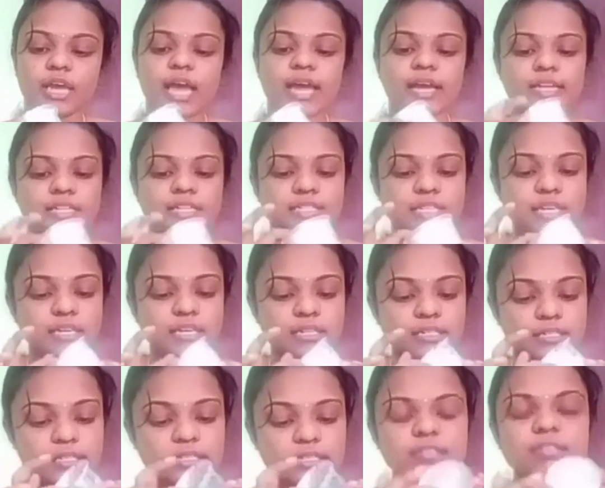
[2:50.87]
and
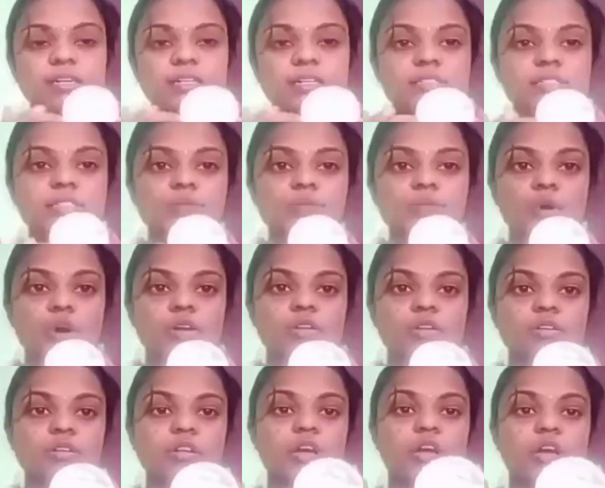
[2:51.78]
inside there is a
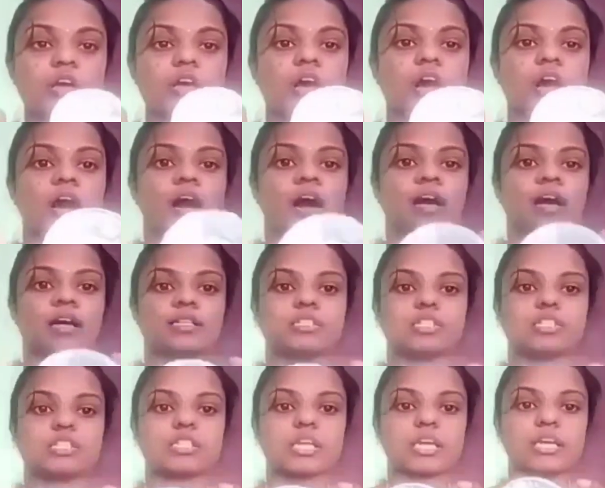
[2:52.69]
small
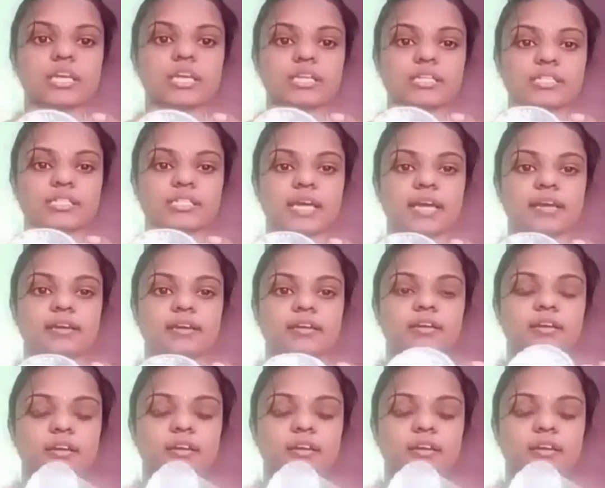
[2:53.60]
stick inside.